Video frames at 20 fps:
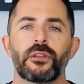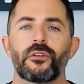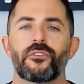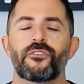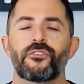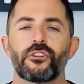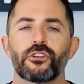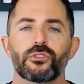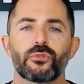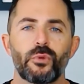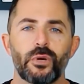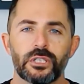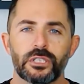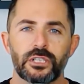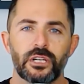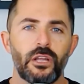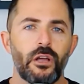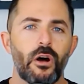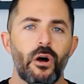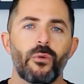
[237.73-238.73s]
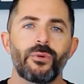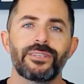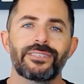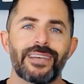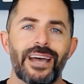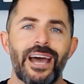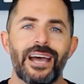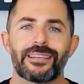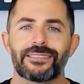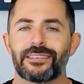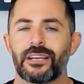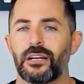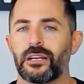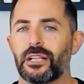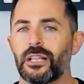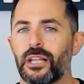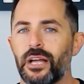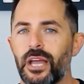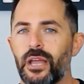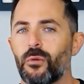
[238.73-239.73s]
The first question I always ask a
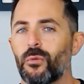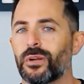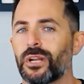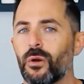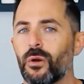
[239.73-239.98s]
client when